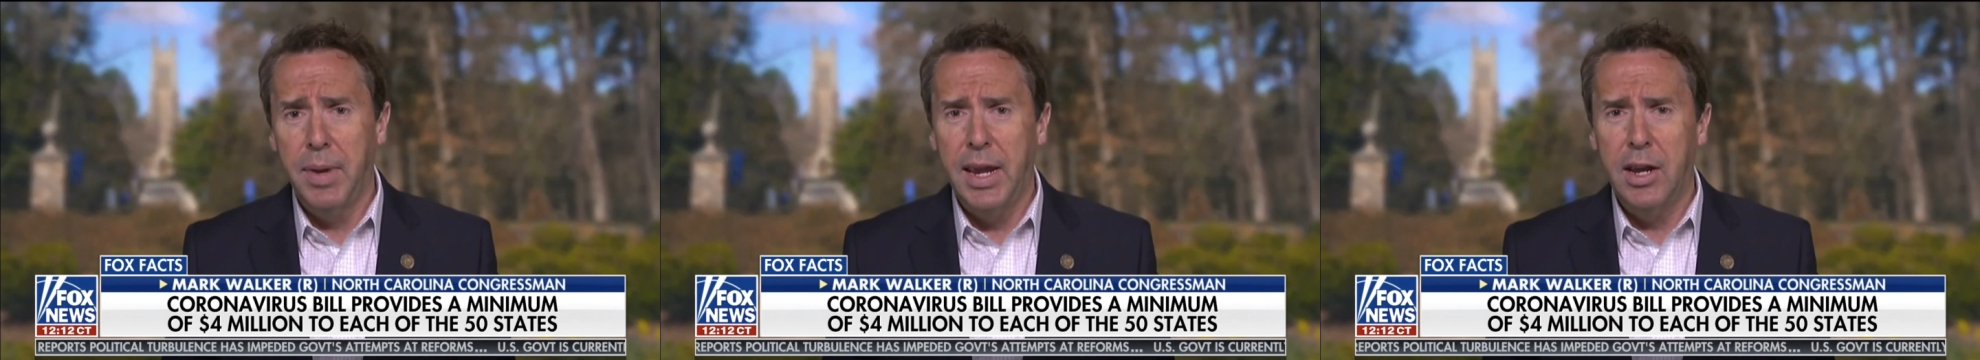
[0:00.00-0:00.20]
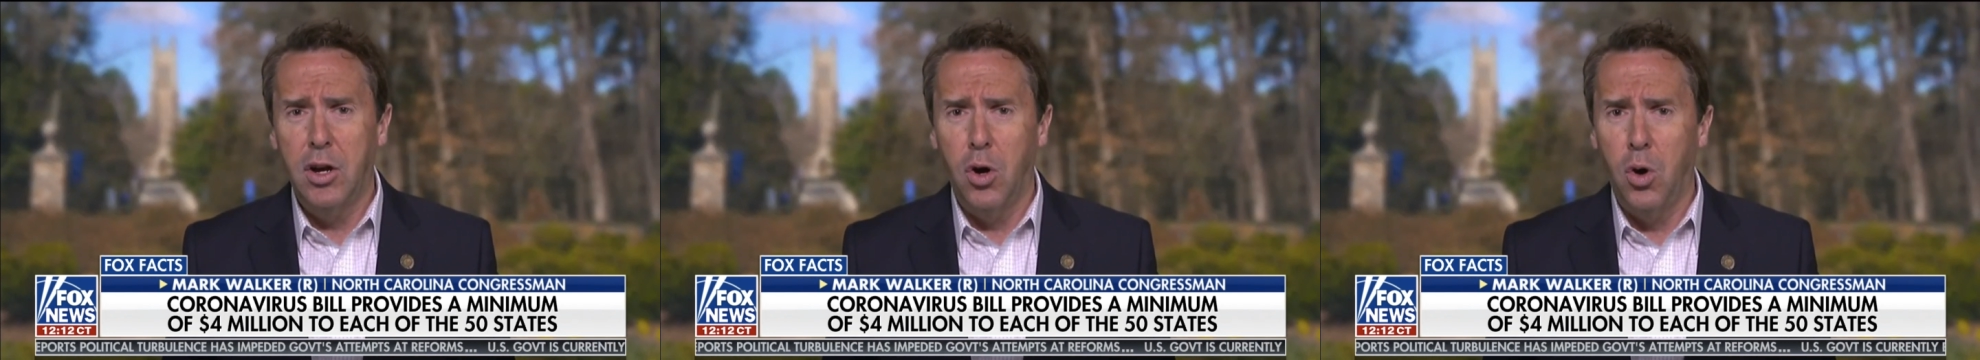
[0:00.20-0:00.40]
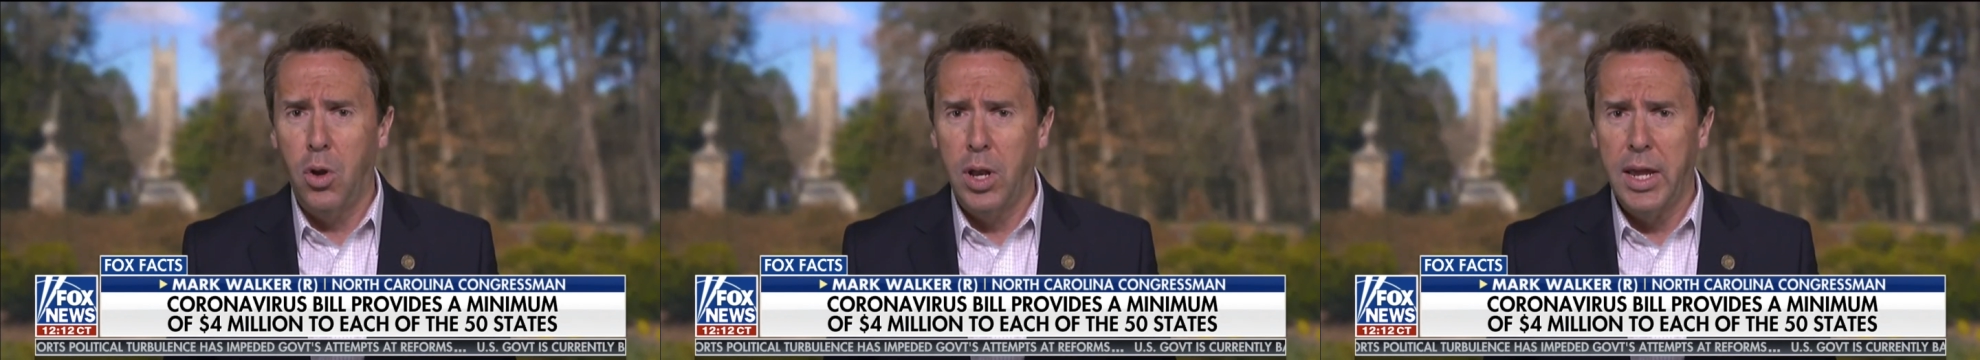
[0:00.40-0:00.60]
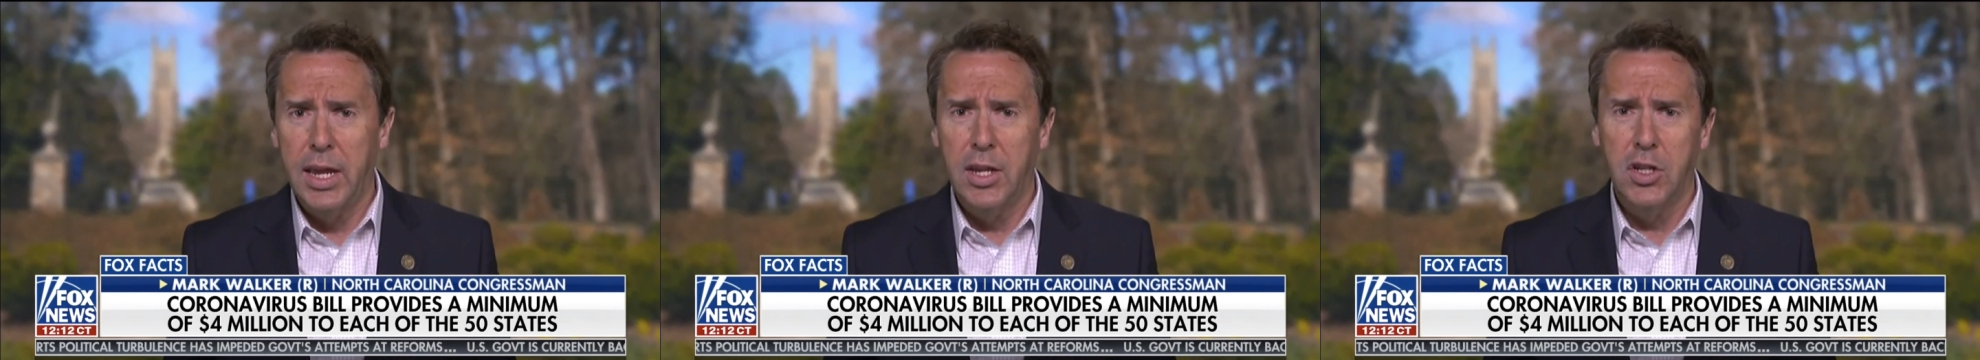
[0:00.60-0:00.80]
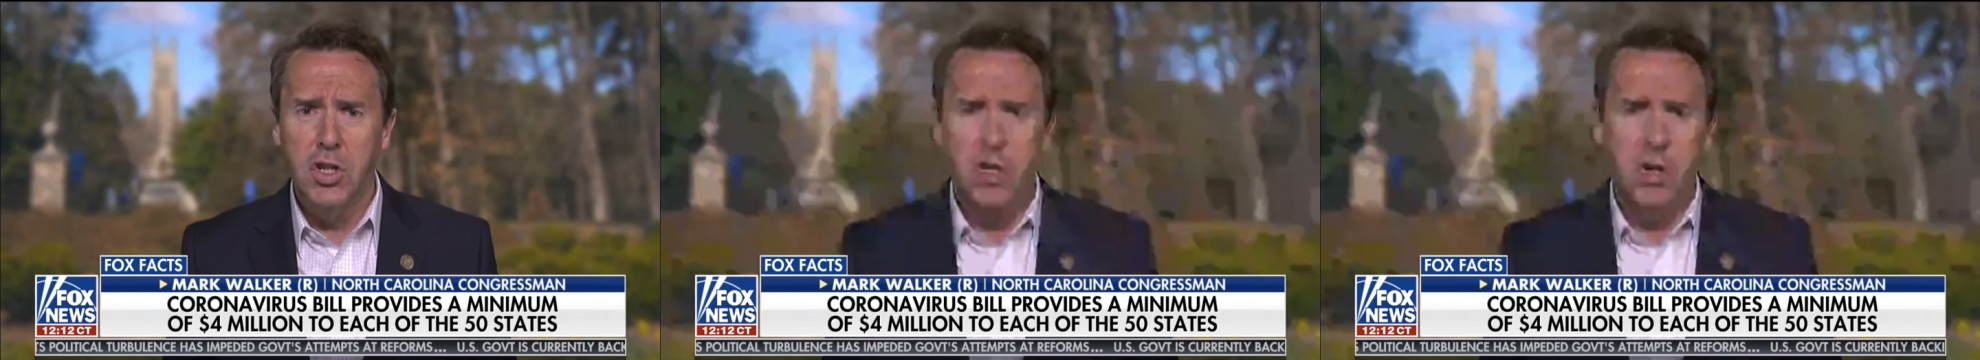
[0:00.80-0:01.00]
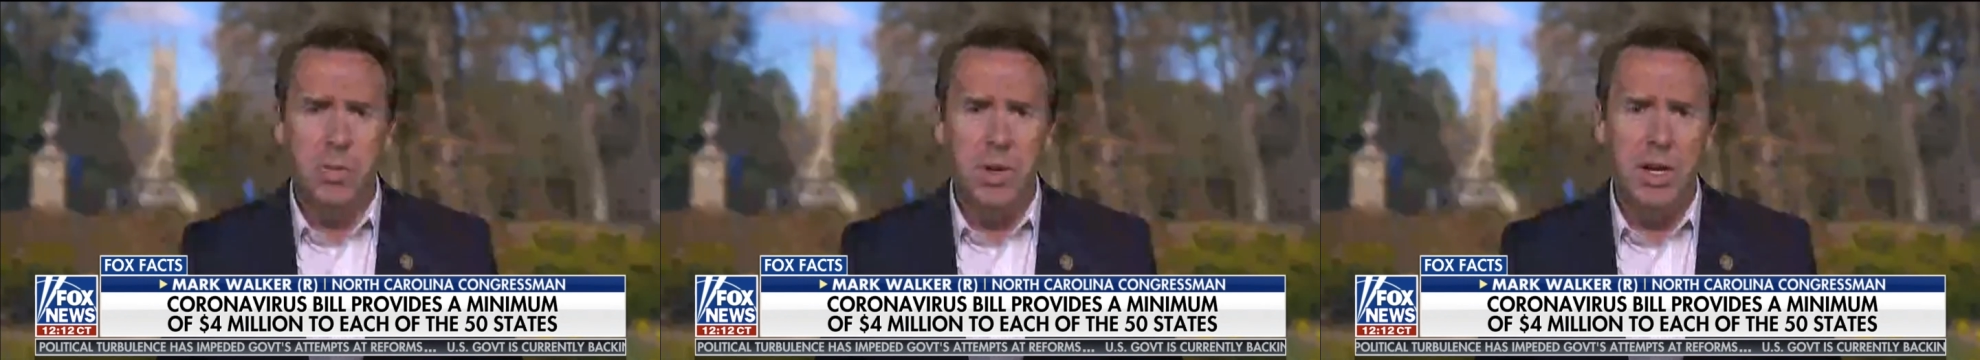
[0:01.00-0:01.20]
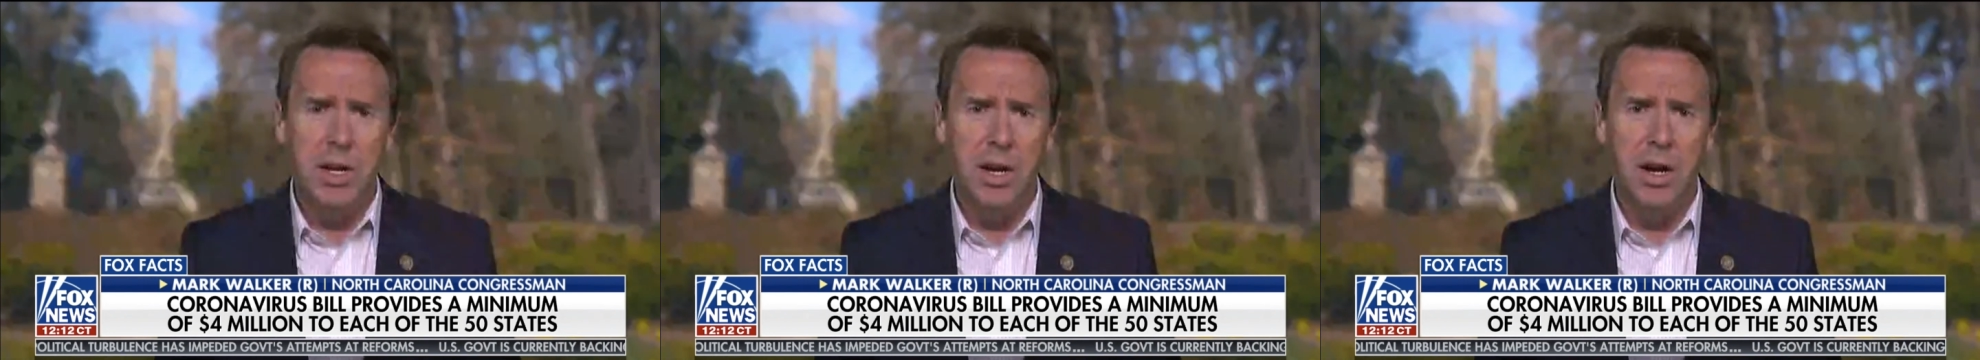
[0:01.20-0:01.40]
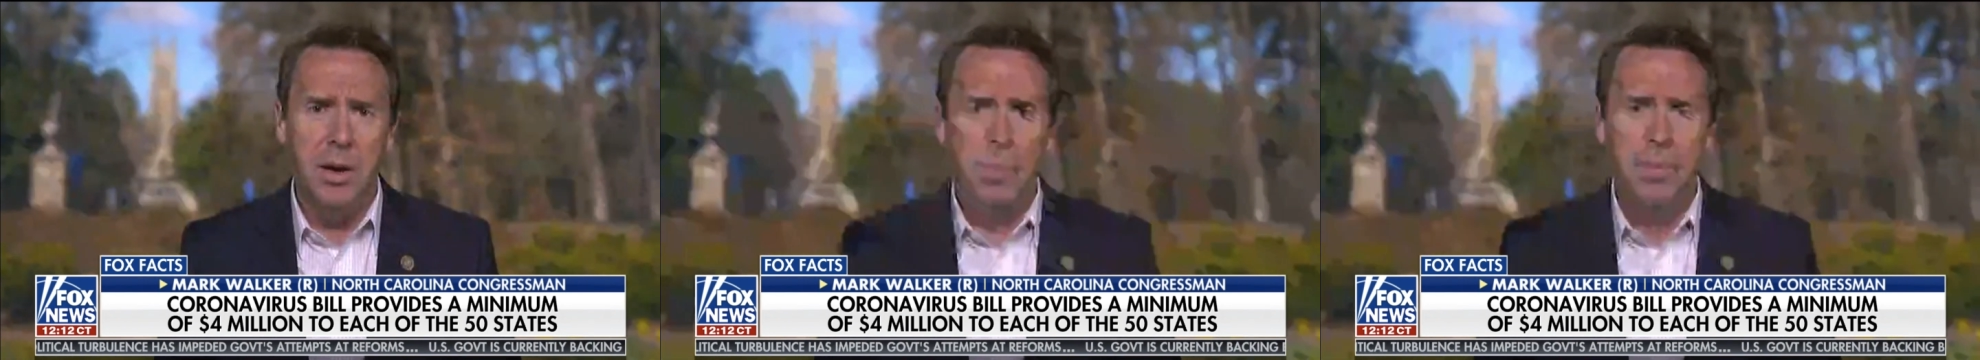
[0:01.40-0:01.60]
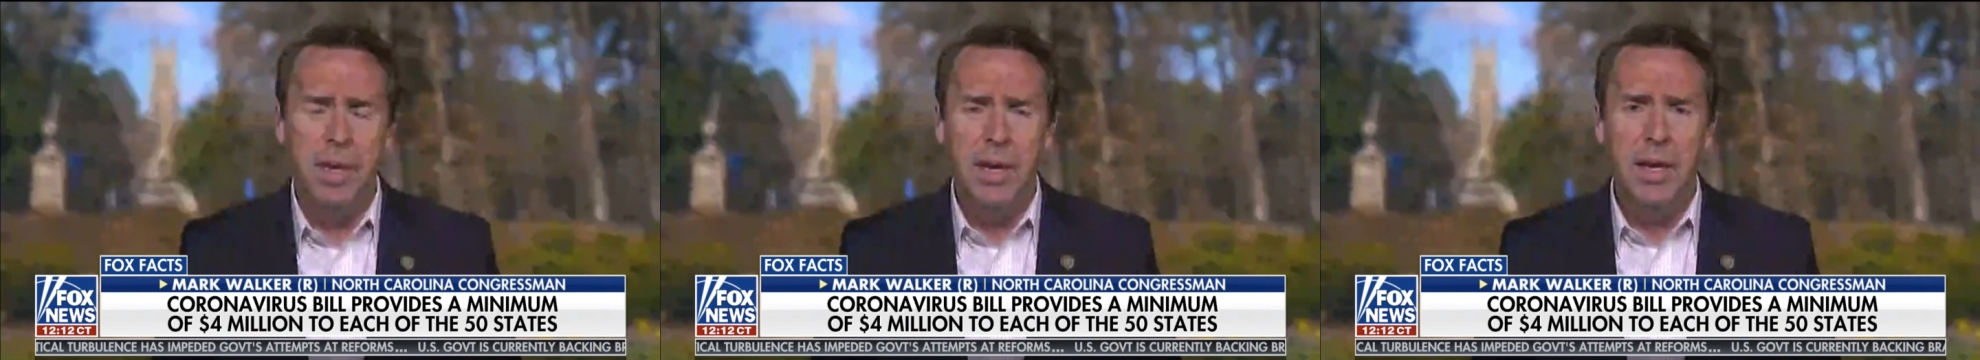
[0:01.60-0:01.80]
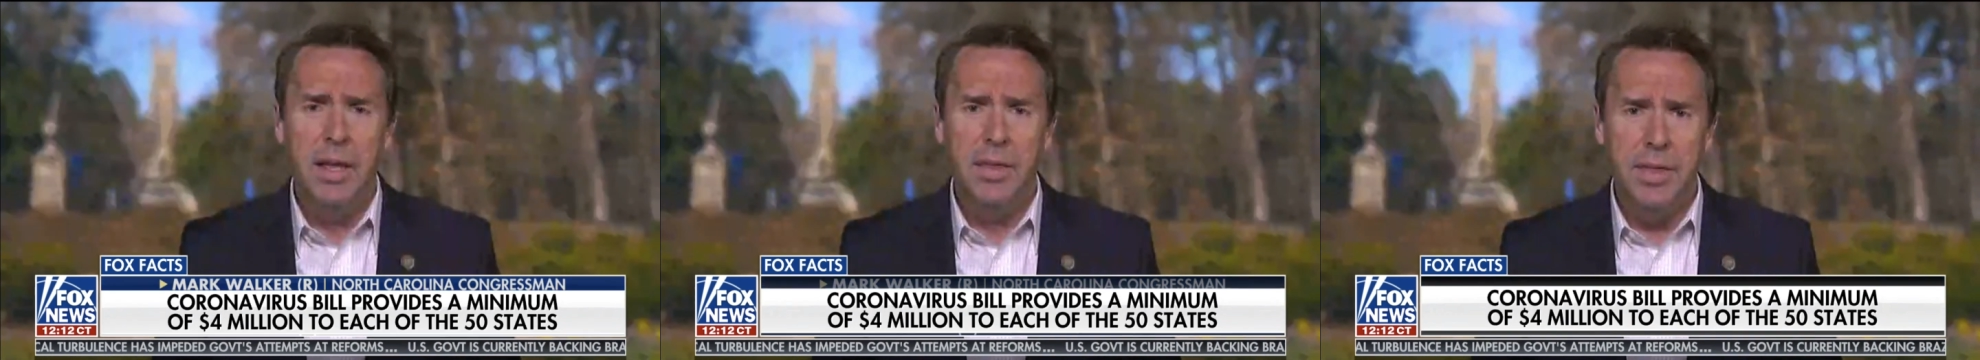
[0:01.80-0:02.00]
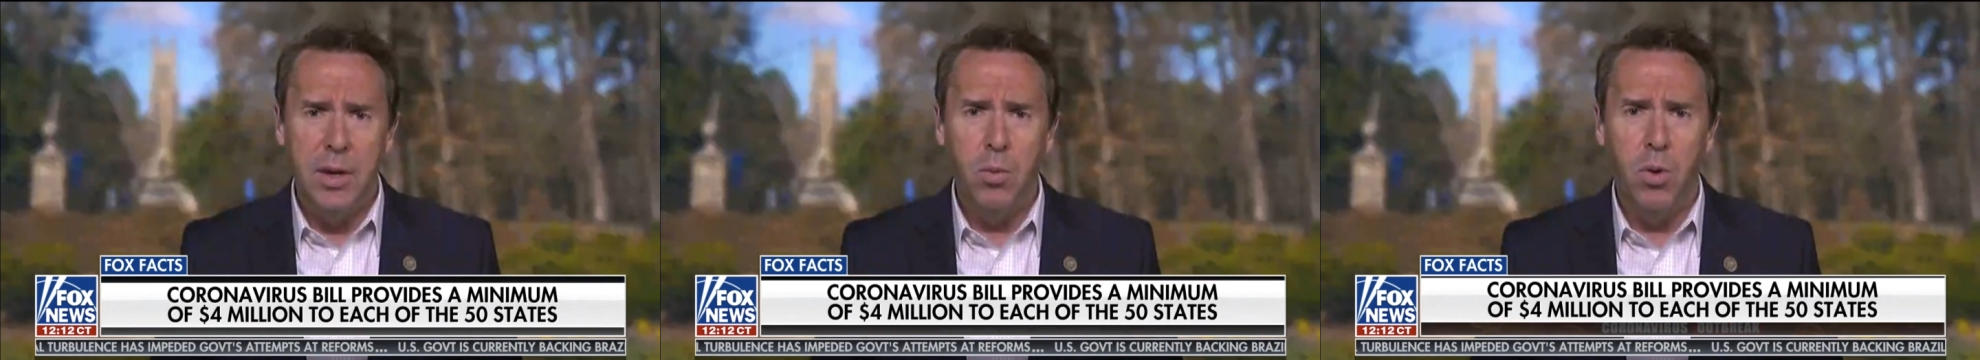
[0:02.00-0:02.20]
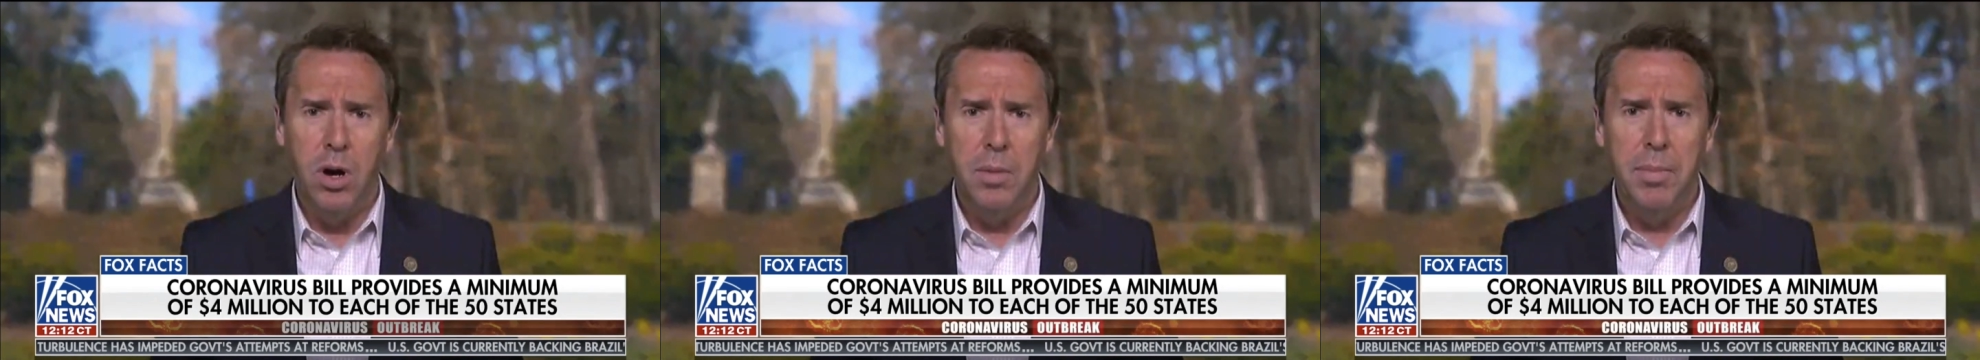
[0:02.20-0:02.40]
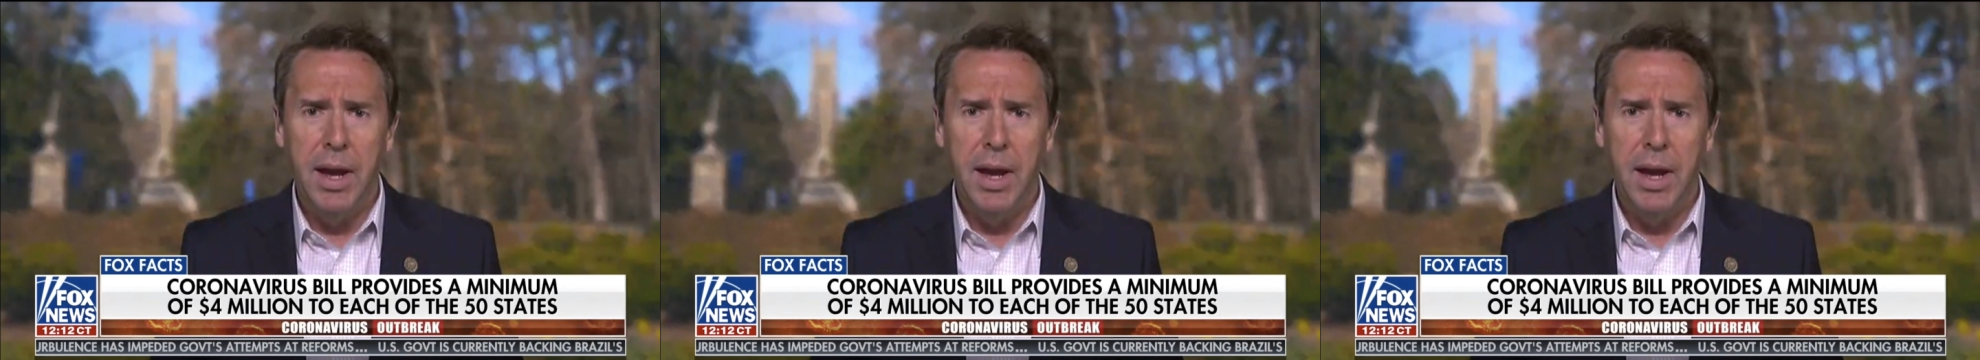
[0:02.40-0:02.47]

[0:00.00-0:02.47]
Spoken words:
main goal is to become the one